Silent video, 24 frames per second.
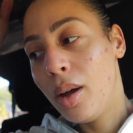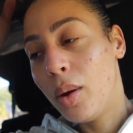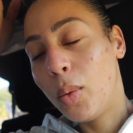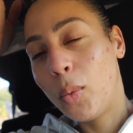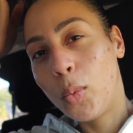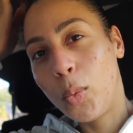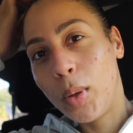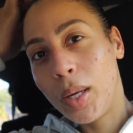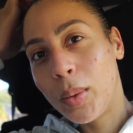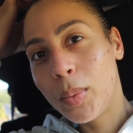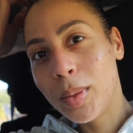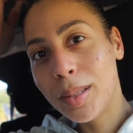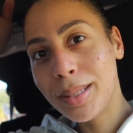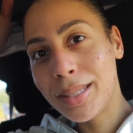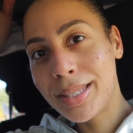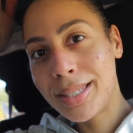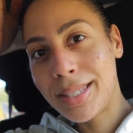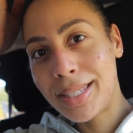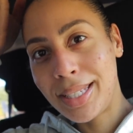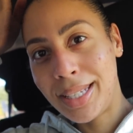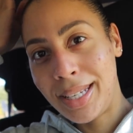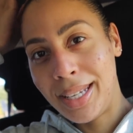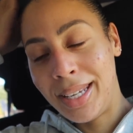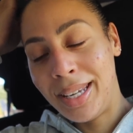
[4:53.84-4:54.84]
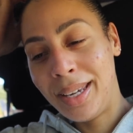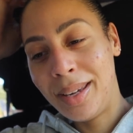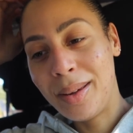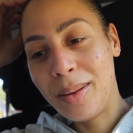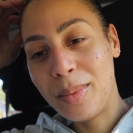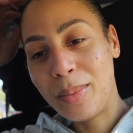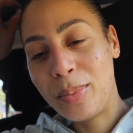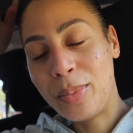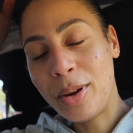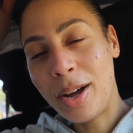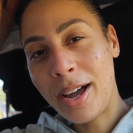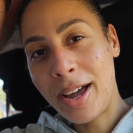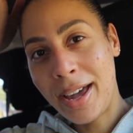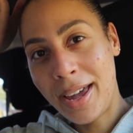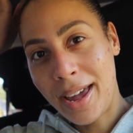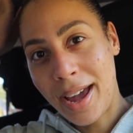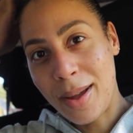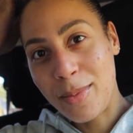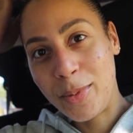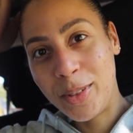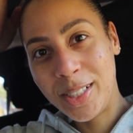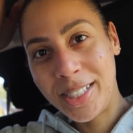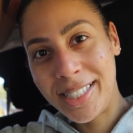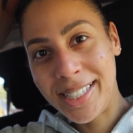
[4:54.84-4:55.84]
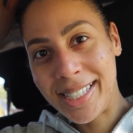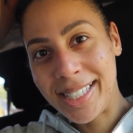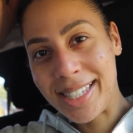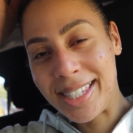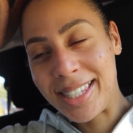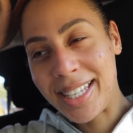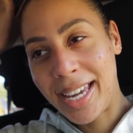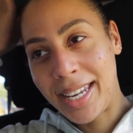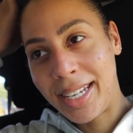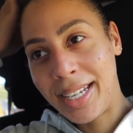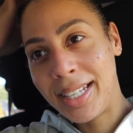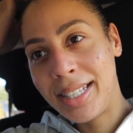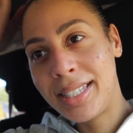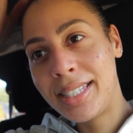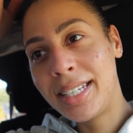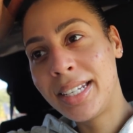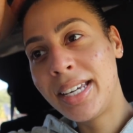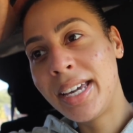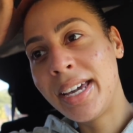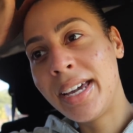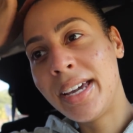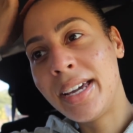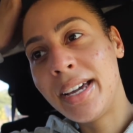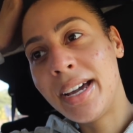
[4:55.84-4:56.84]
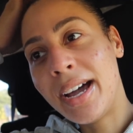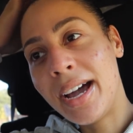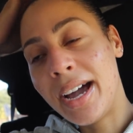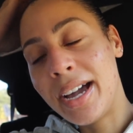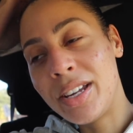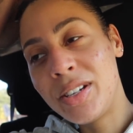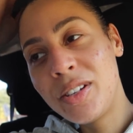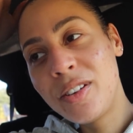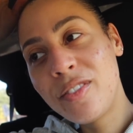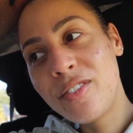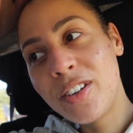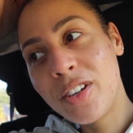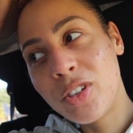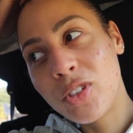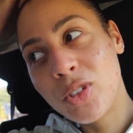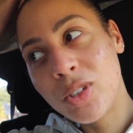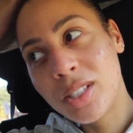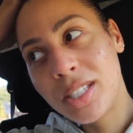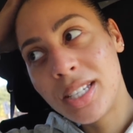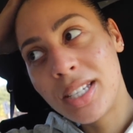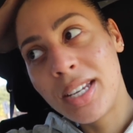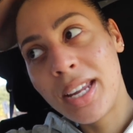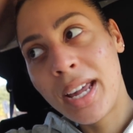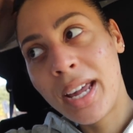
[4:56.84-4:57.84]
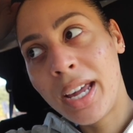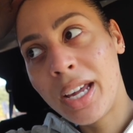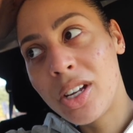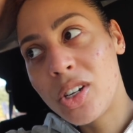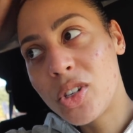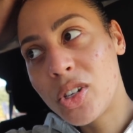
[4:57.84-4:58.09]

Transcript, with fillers: We will see, but I'm really excited to get a HydraFacial today,